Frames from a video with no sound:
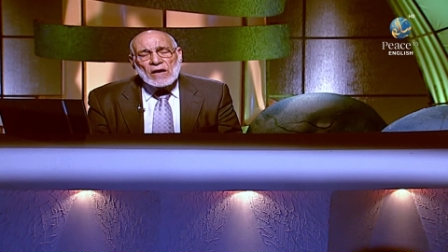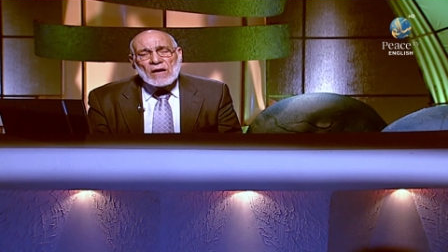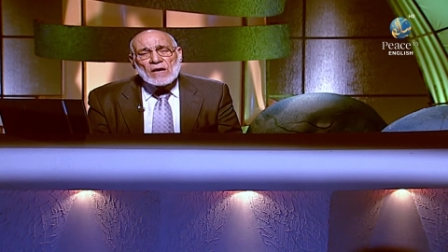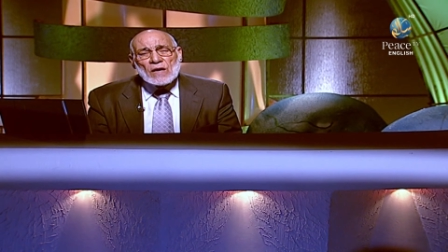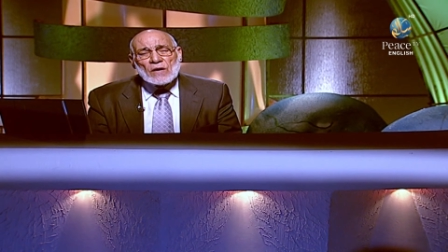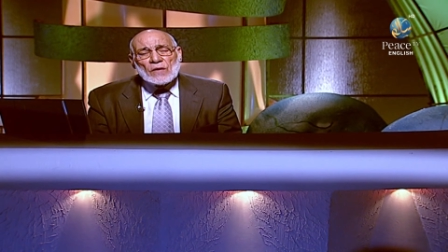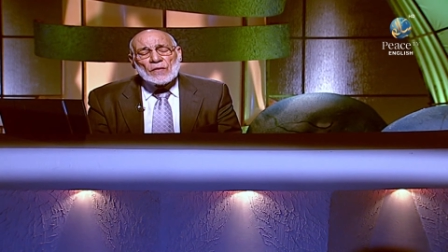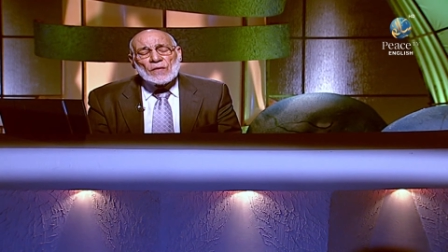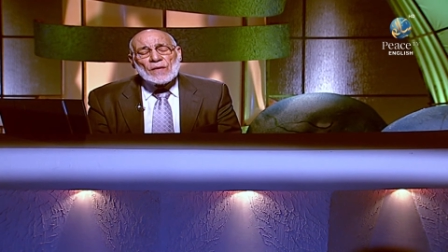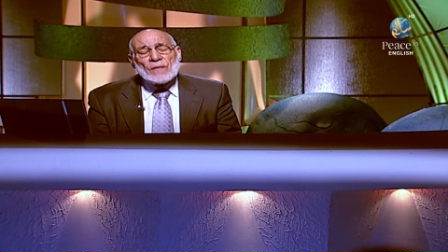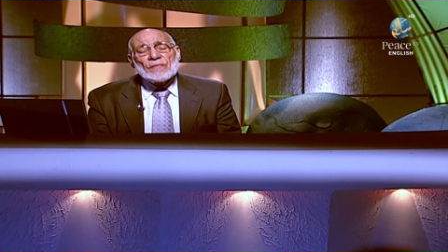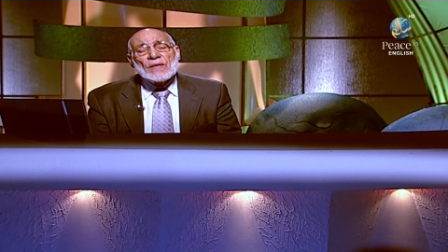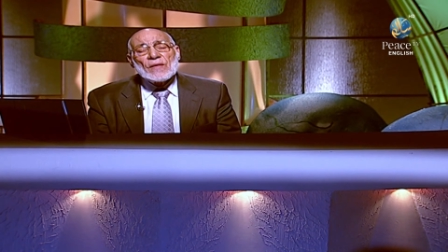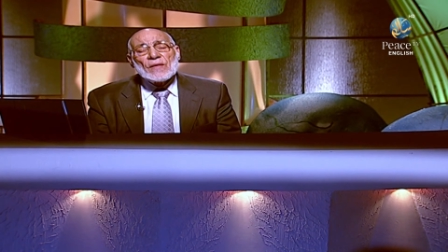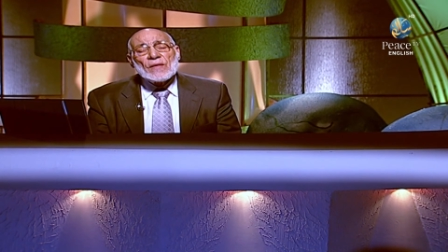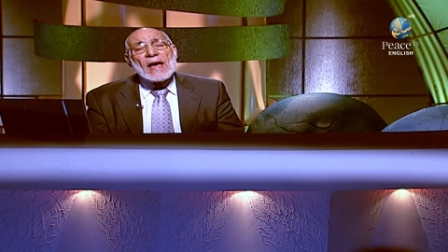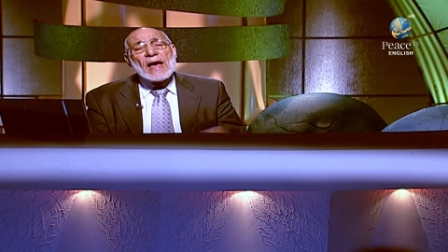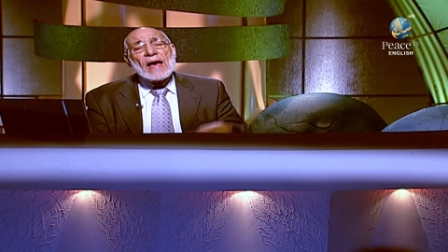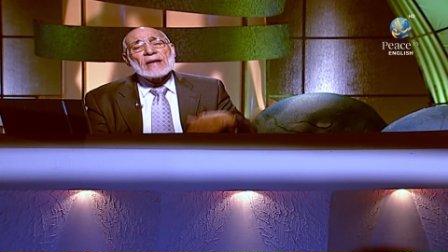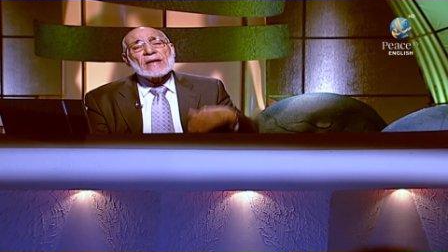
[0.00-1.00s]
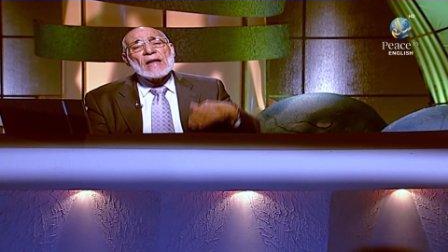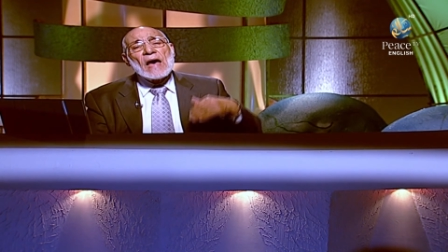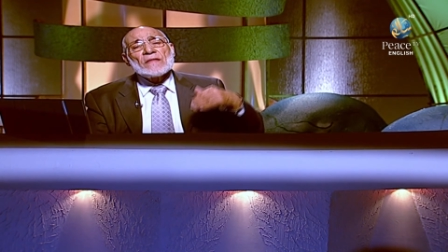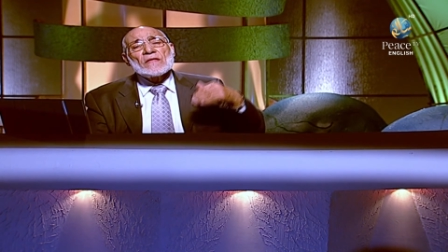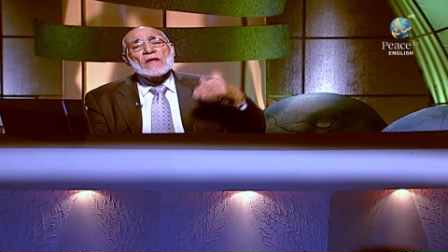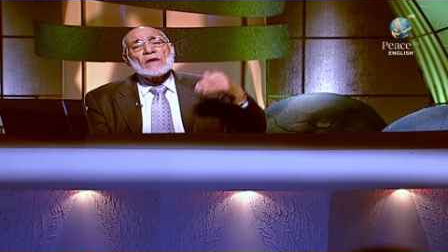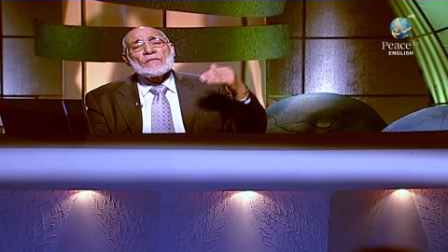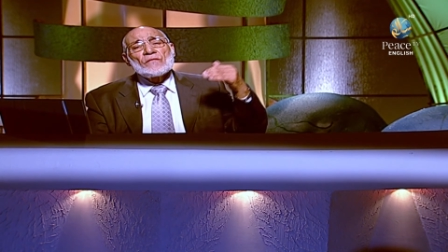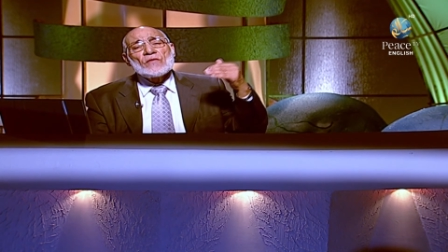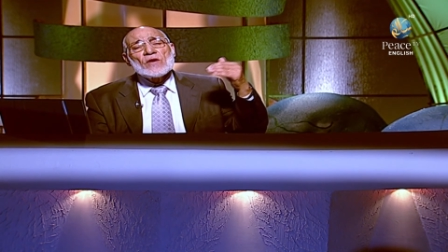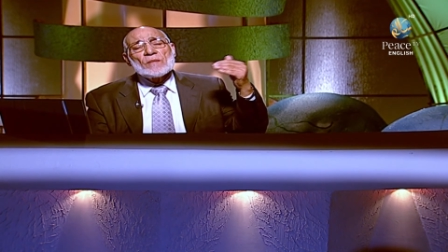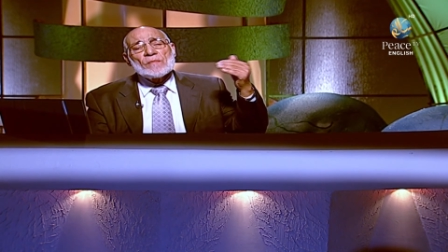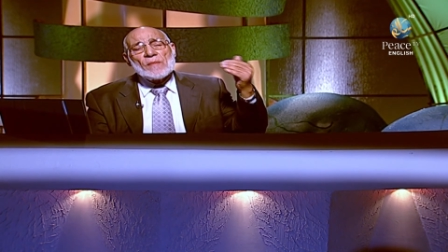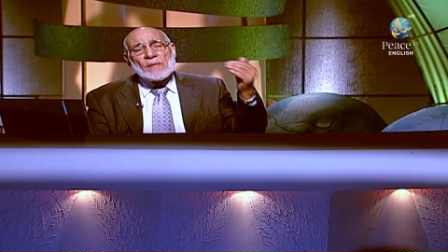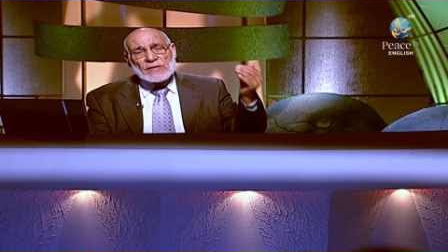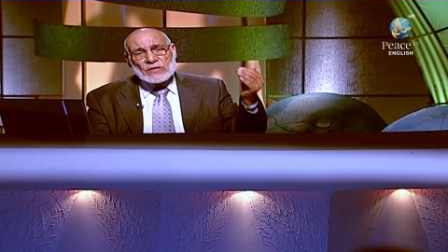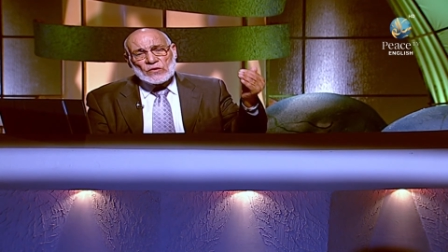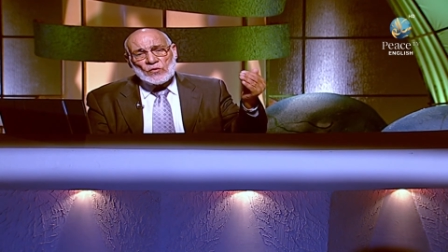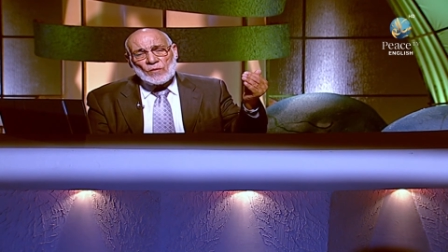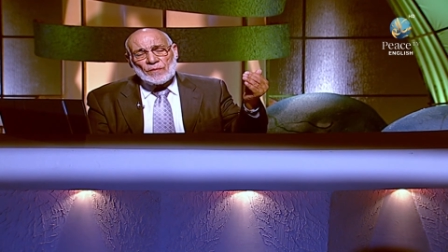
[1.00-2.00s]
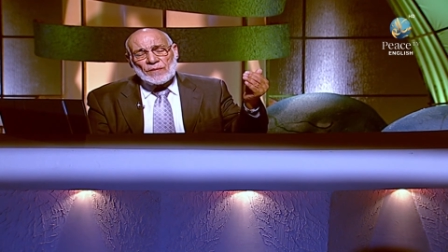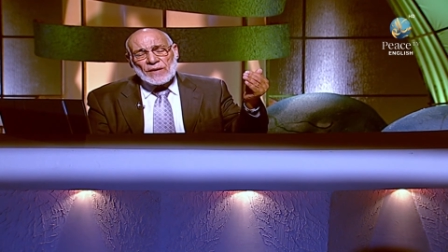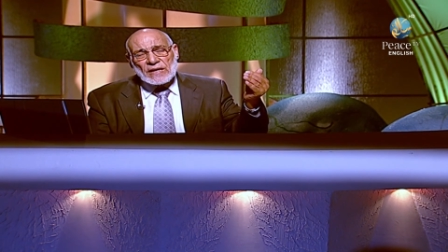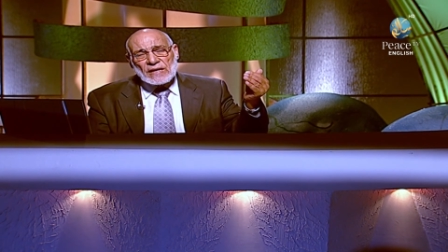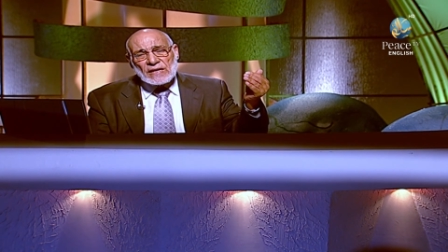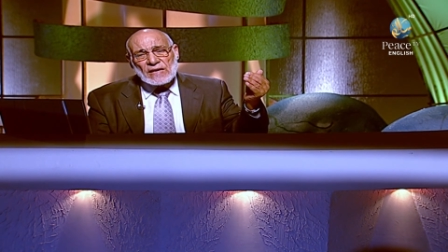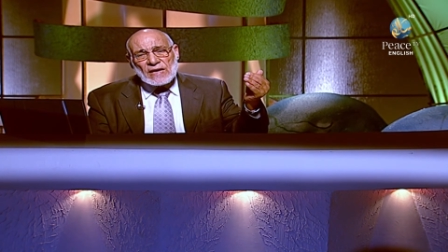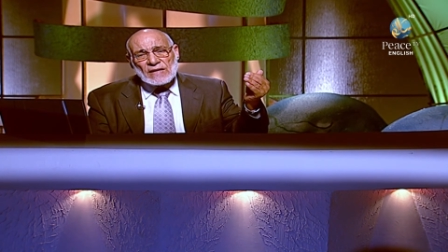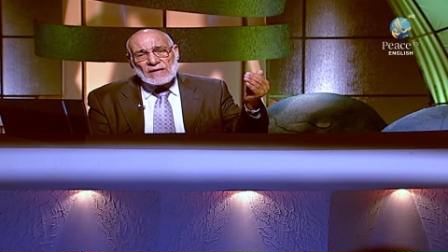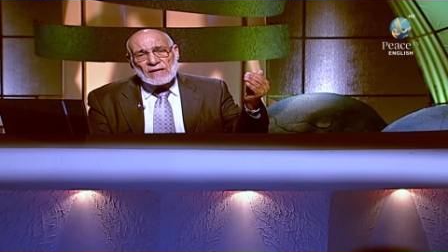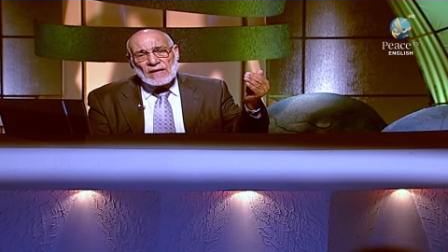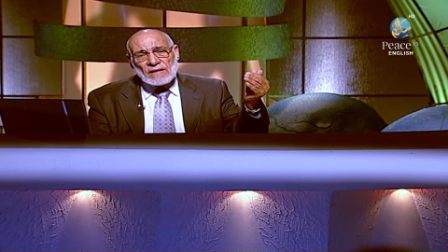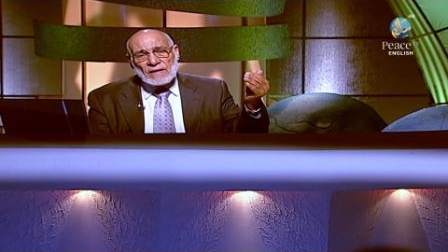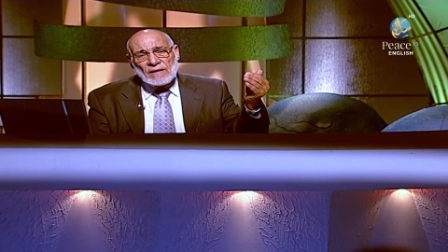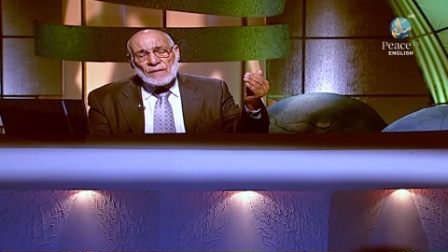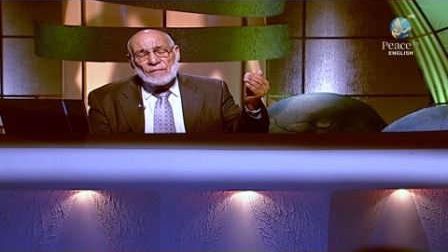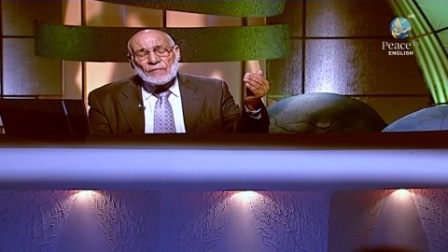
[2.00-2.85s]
earth, and other firmaments will be created.